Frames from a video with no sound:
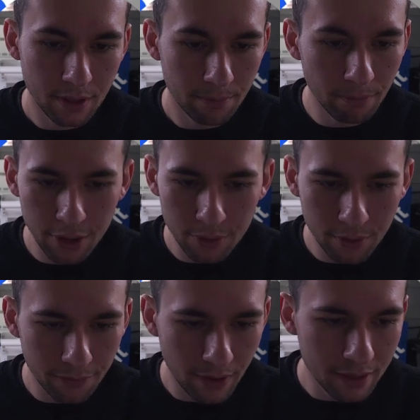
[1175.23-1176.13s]
But you
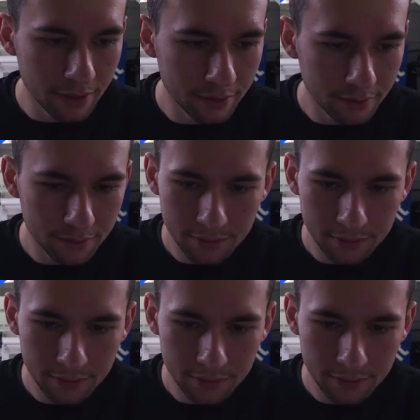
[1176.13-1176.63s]
can find it.